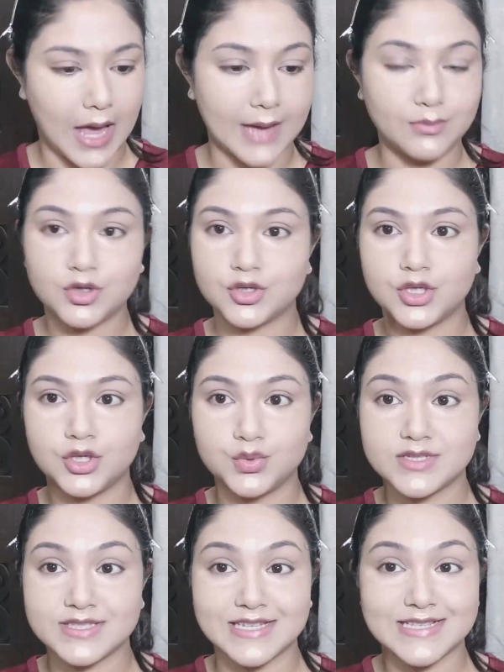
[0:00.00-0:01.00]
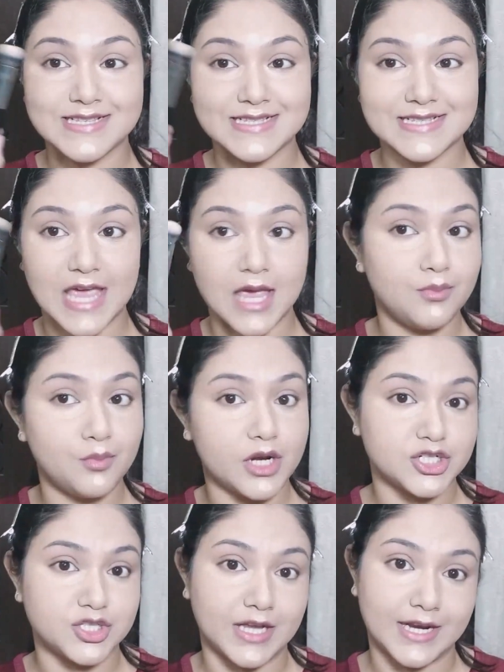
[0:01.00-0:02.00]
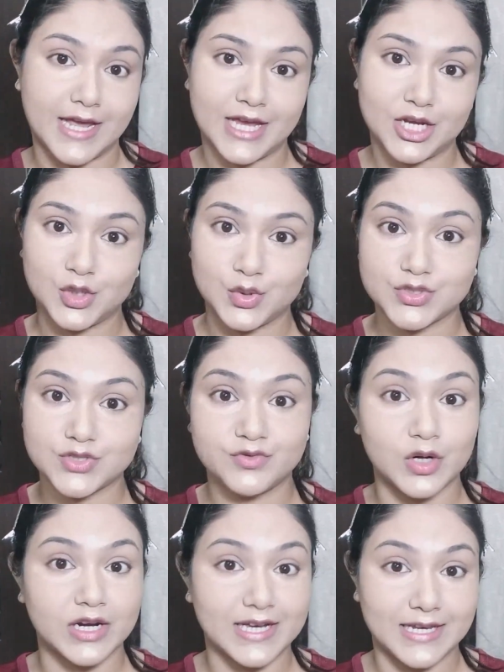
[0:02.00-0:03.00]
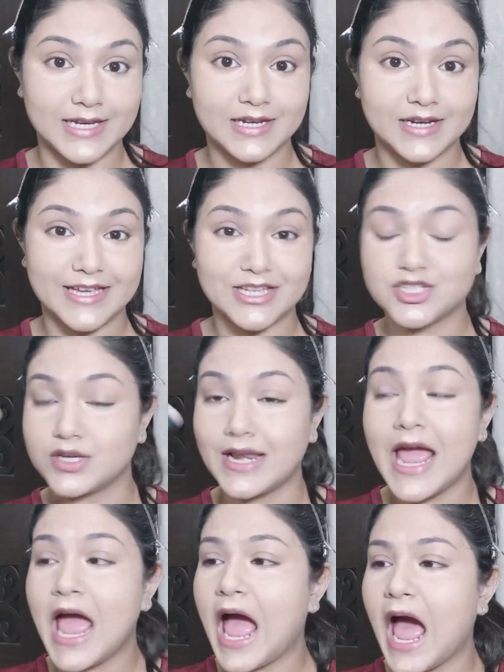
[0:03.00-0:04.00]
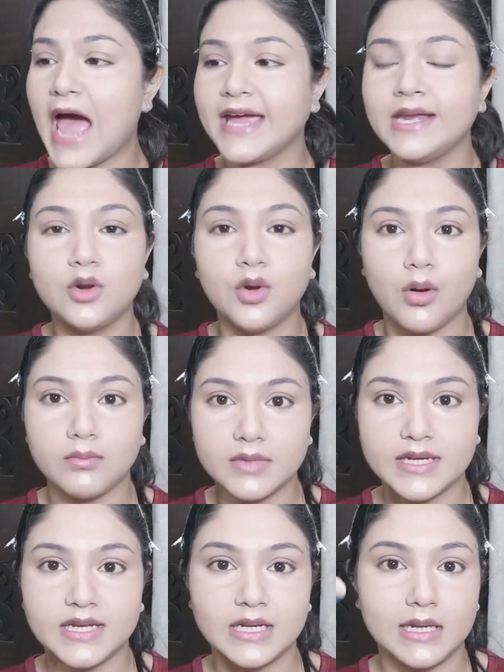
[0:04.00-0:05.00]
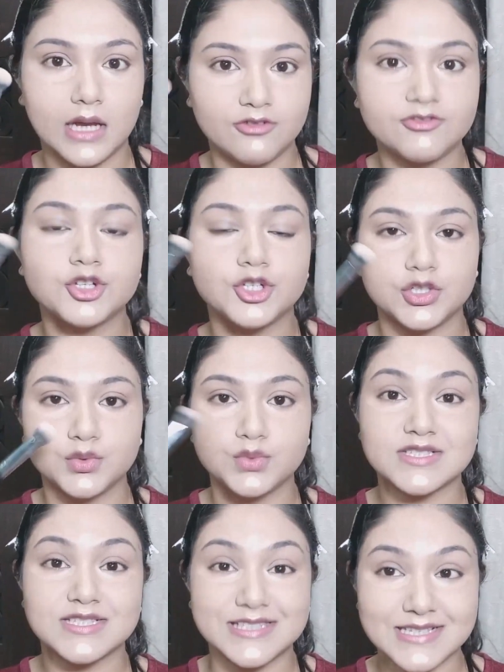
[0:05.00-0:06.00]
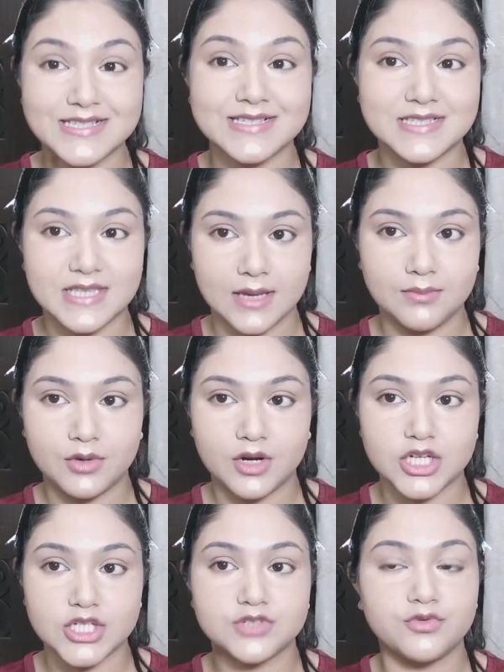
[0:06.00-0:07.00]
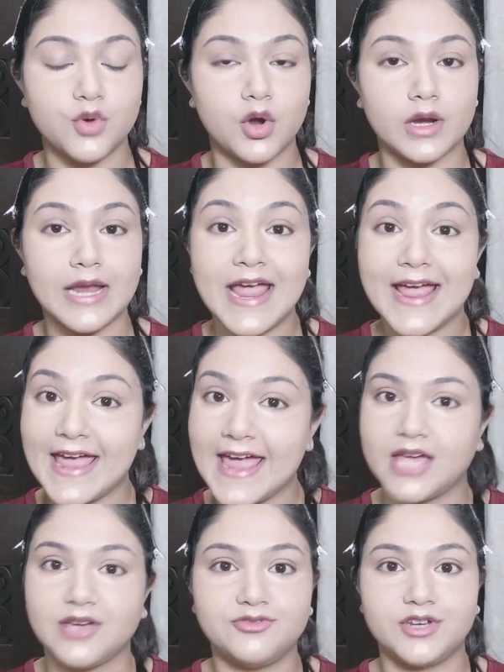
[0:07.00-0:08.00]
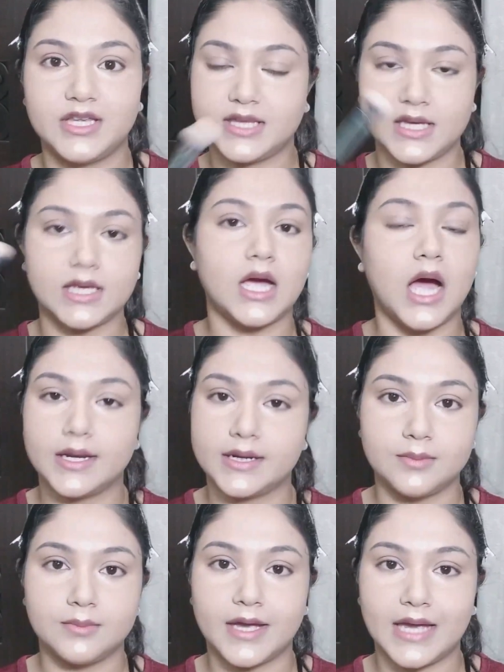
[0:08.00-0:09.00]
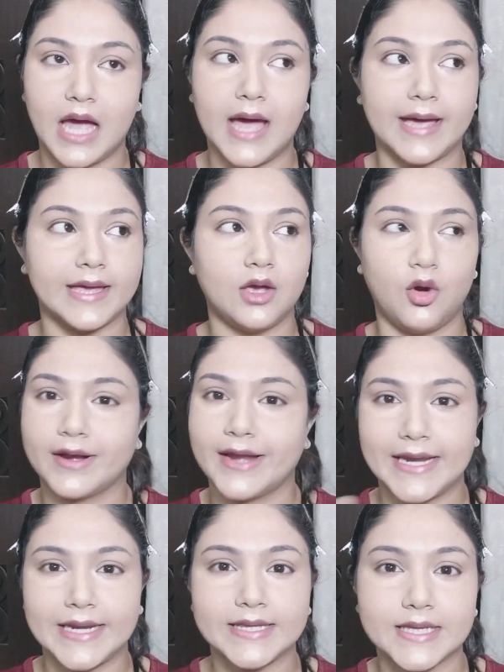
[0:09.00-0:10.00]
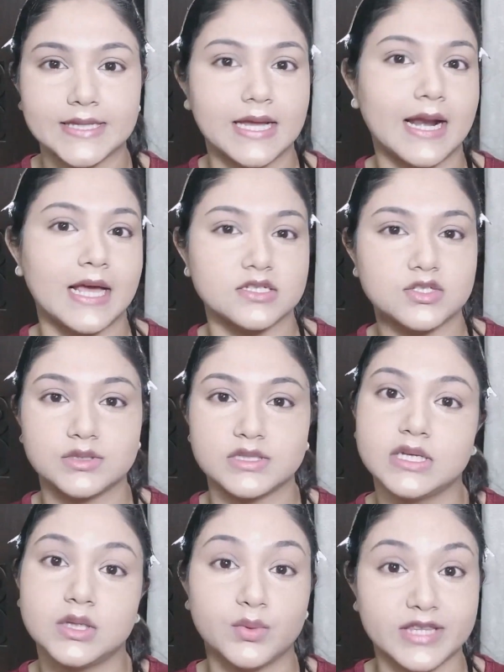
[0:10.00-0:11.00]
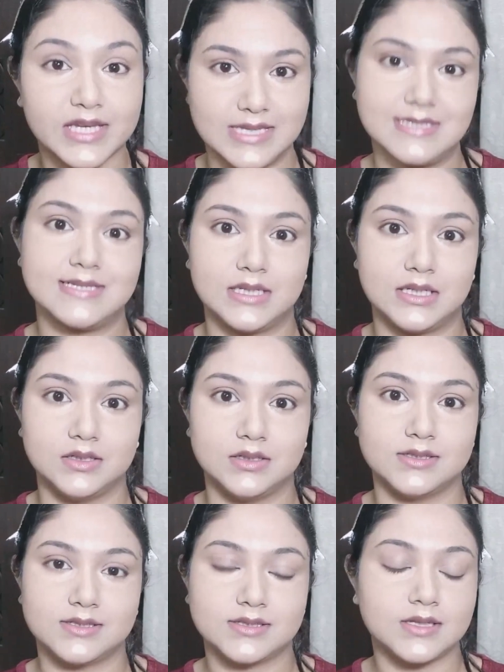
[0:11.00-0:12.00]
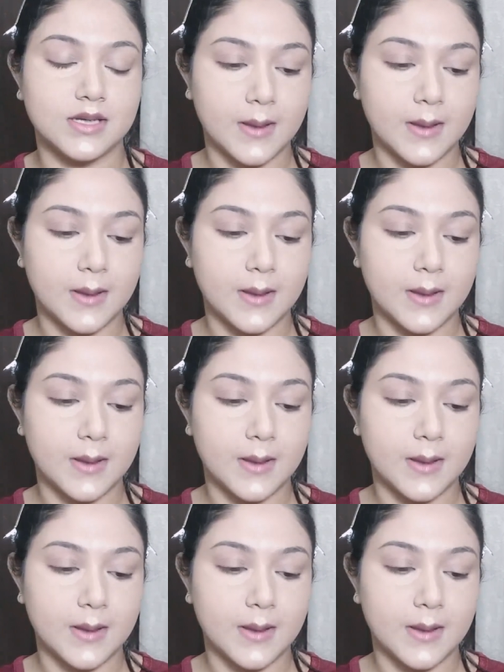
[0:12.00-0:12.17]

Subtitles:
I'm going to use that same brush that I had used for color correction. I normally love to use this same brush for everything under my eye or anything that has to deal with concealers.